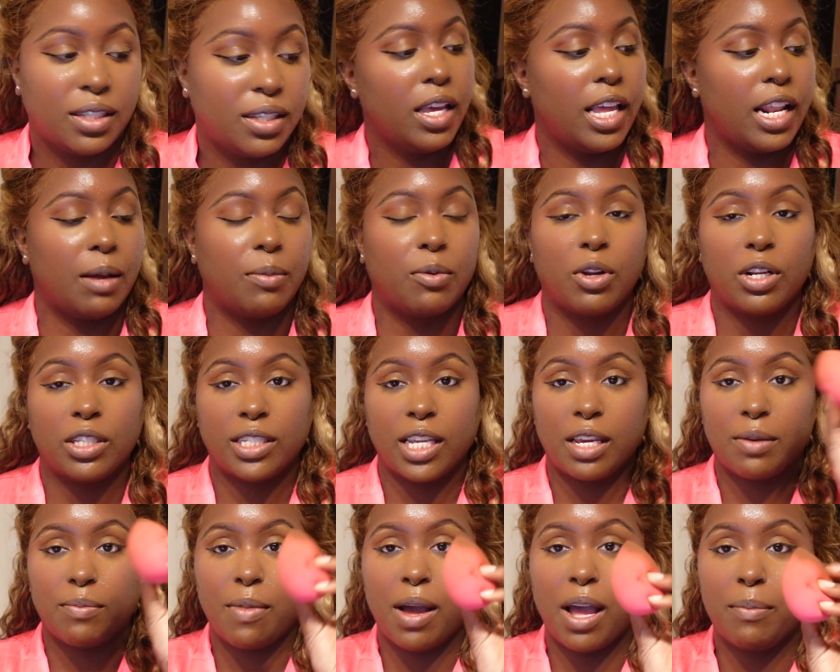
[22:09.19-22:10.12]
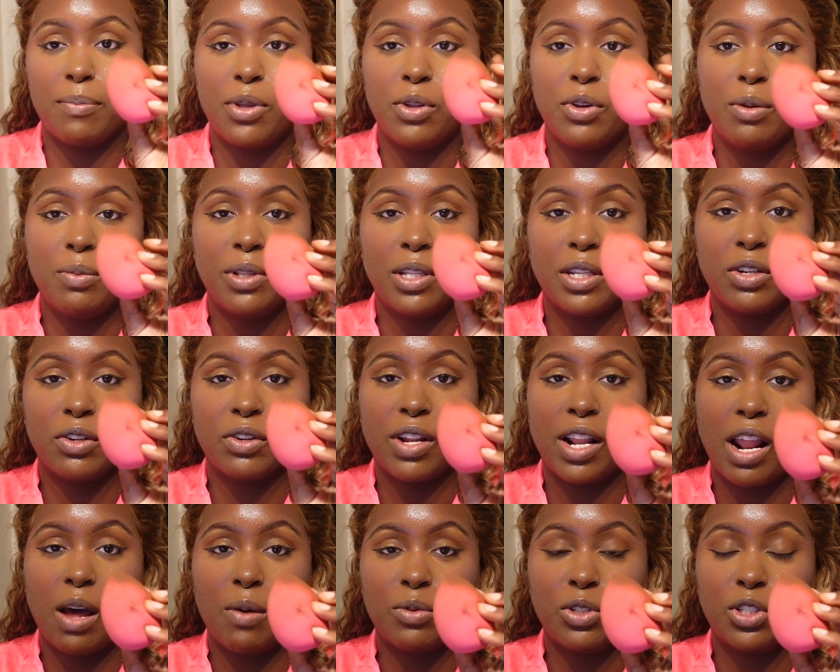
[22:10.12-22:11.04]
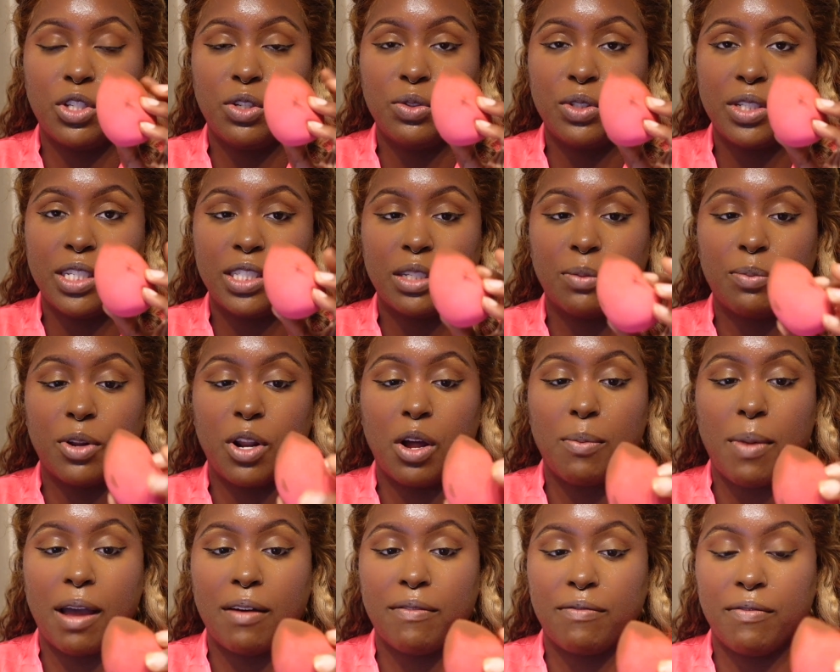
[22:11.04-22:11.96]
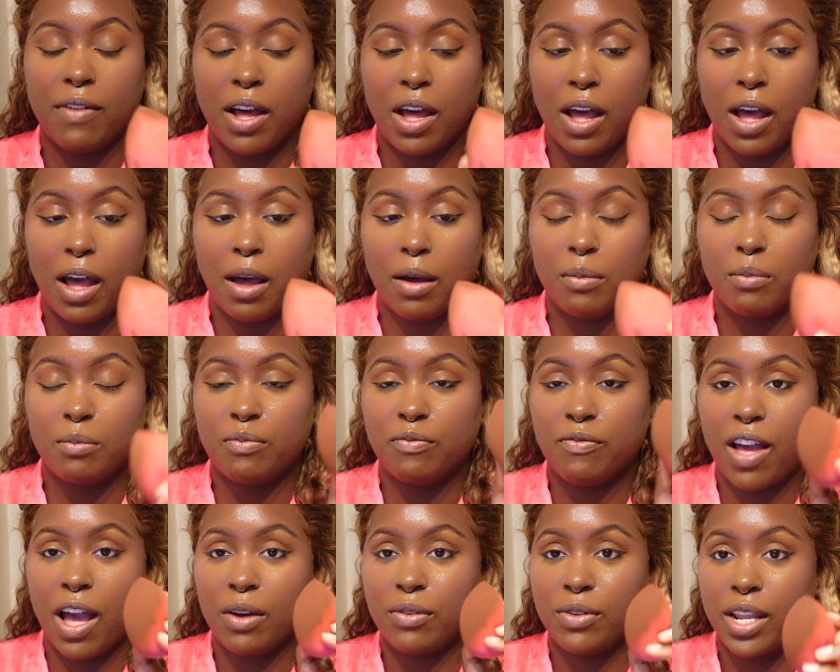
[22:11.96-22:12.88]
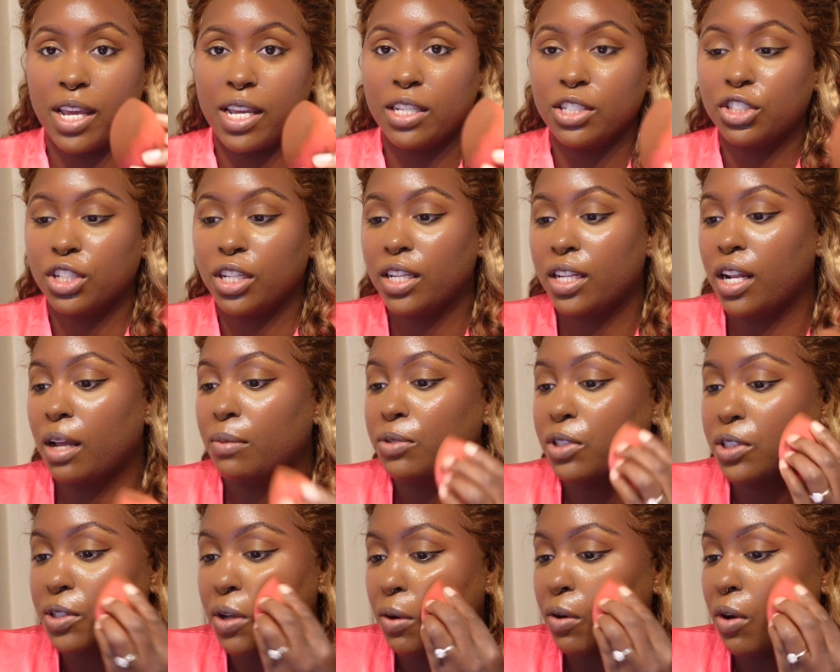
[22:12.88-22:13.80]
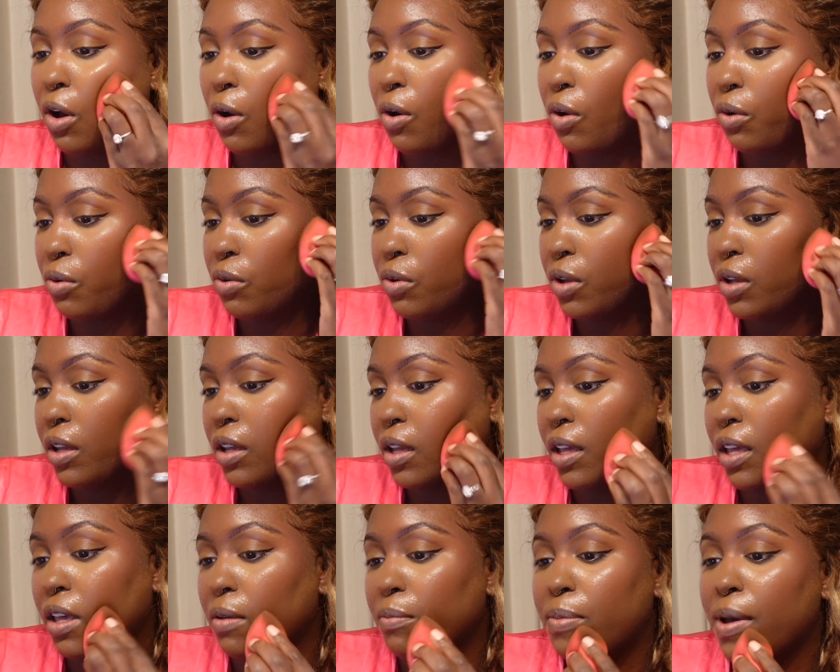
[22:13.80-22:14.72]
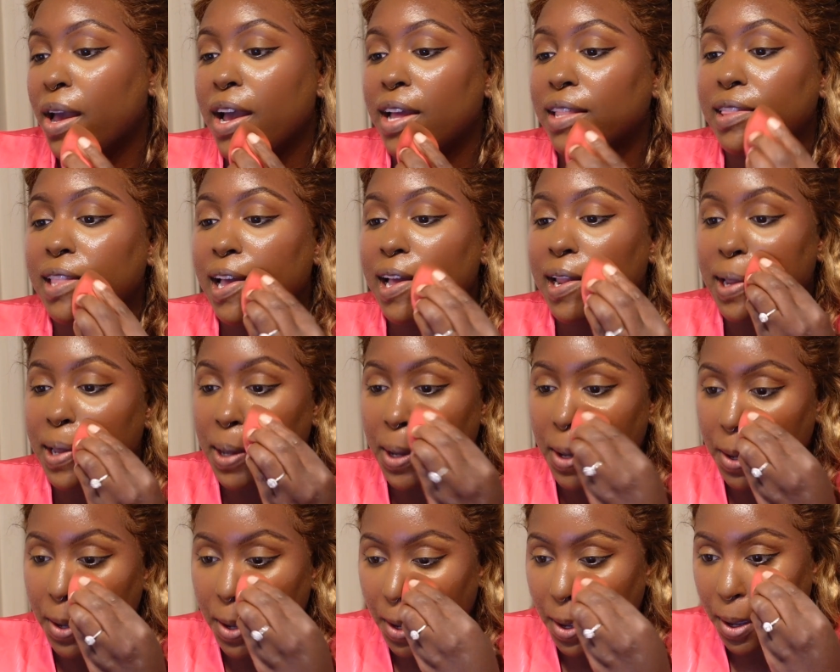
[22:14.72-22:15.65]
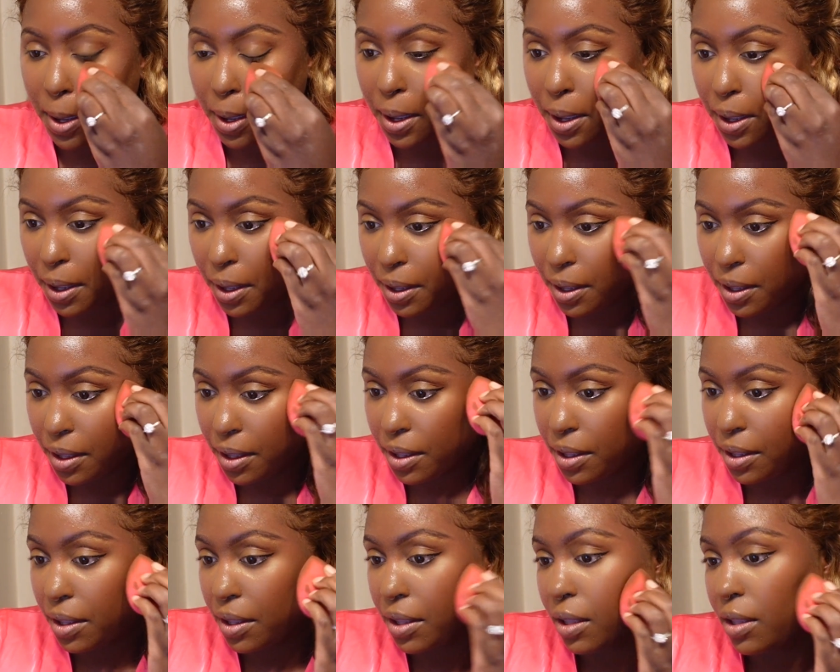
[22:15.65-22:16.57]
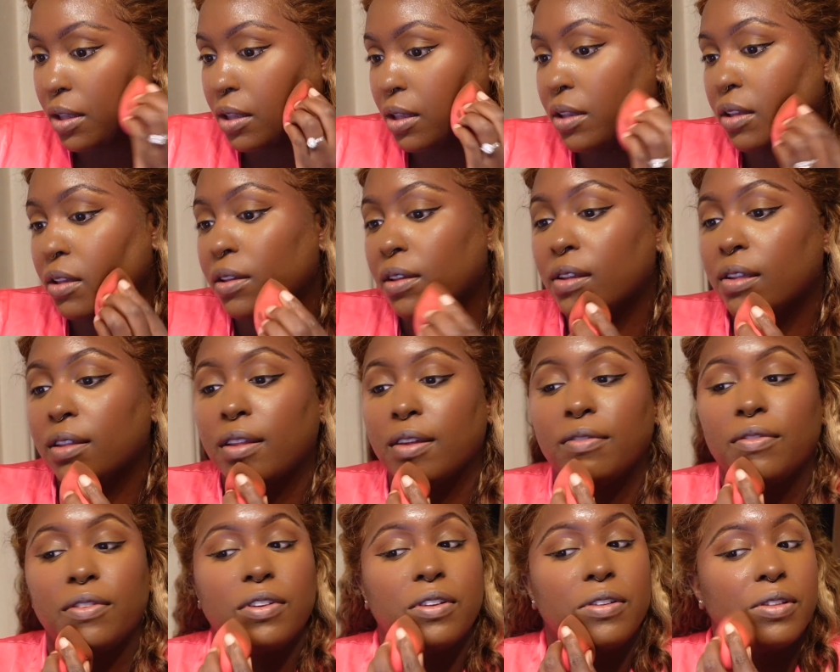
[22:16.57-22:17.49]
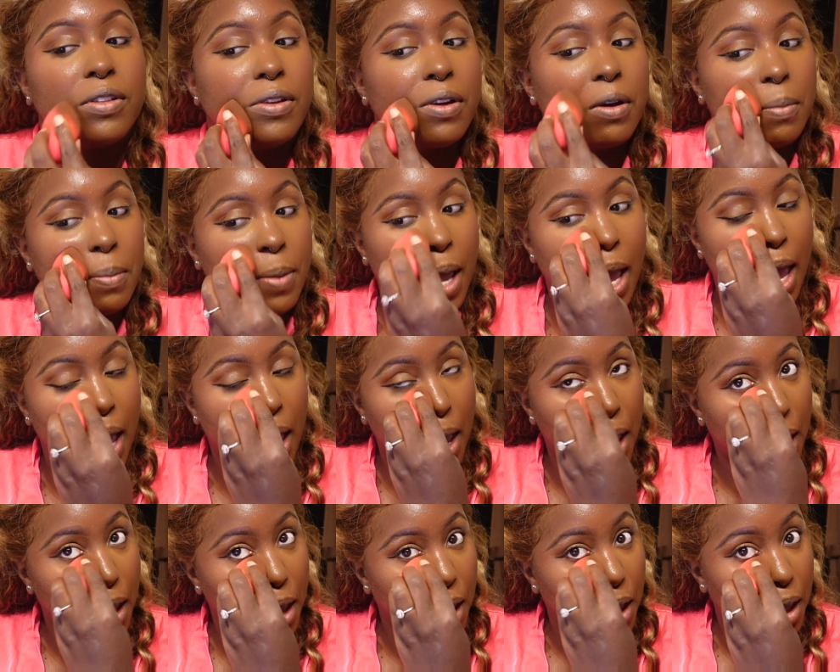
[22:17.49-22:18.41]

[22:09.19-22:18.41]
And I'm gonna take my beauty blender that I was using to put on my um, foundation and I'm just gonna go and pat that in. Give it a little pat.